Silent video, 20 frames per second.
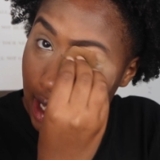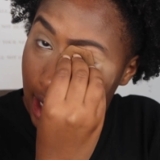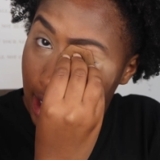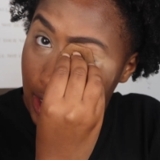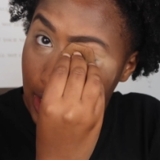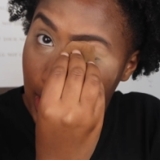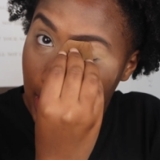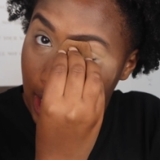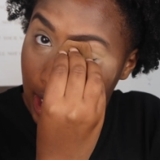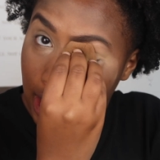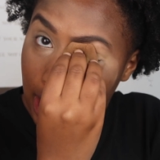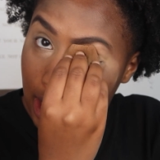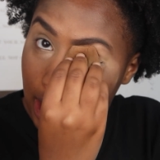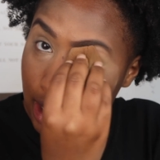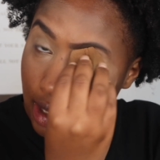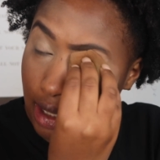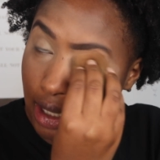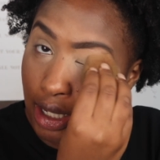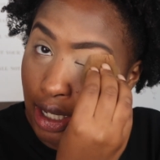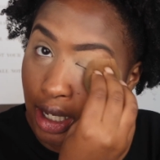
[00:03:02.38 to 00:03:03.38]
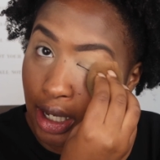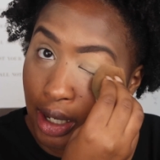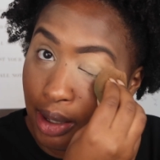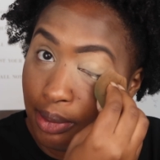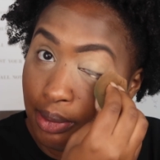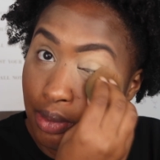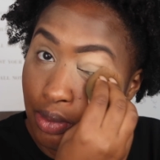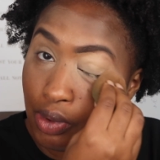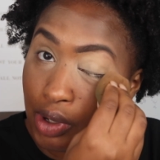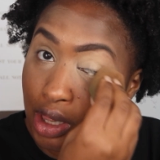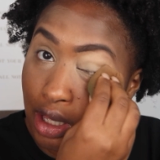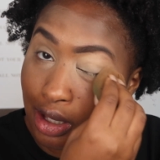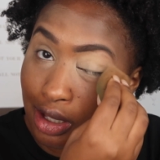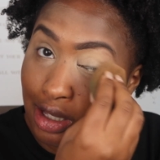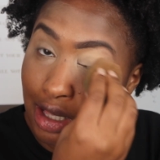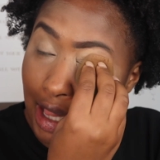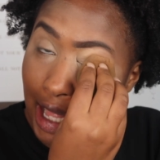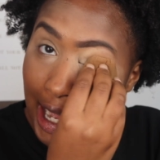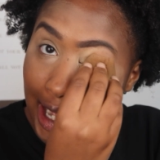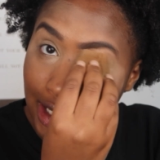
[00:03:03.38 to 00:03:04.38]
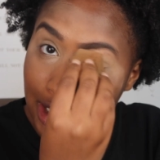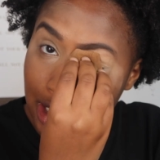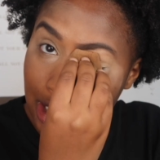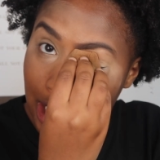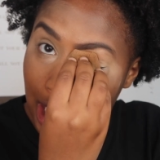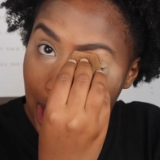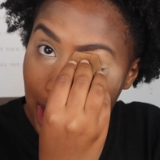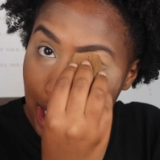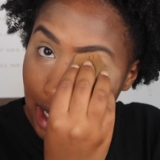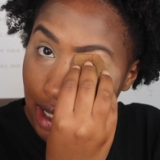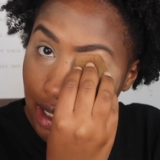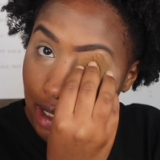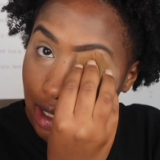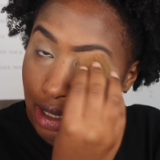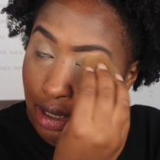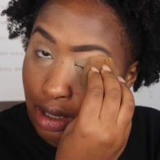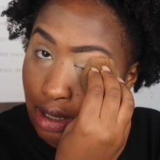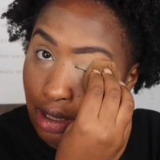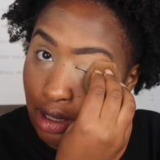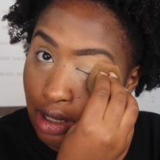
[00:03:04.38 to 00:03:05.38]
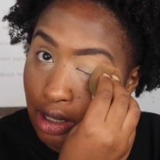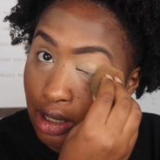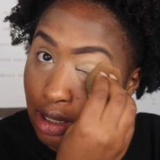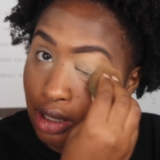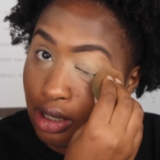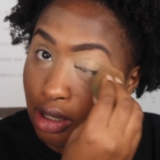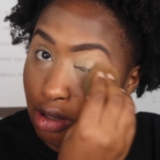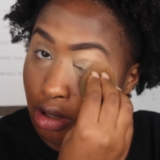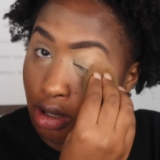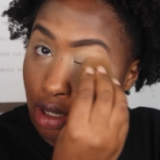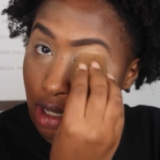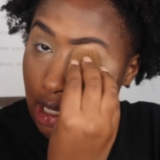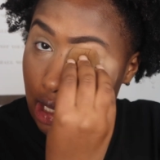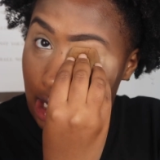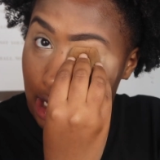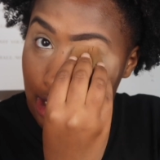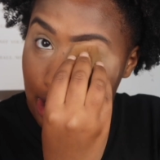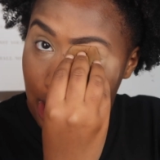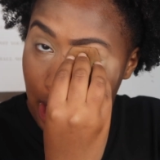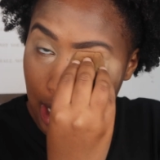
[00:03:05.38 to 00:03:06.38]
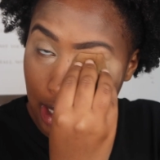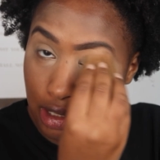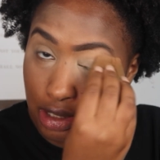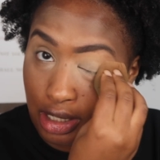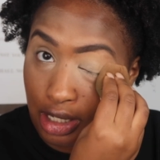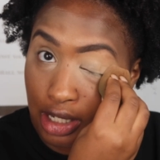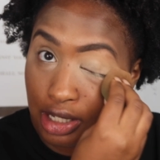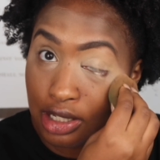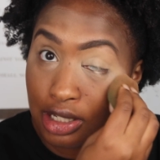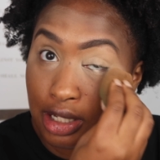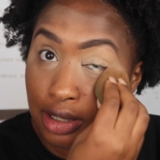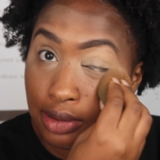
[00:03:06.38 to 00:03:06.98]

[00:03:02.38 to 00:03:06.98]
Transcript: ended, with its last date in Texas.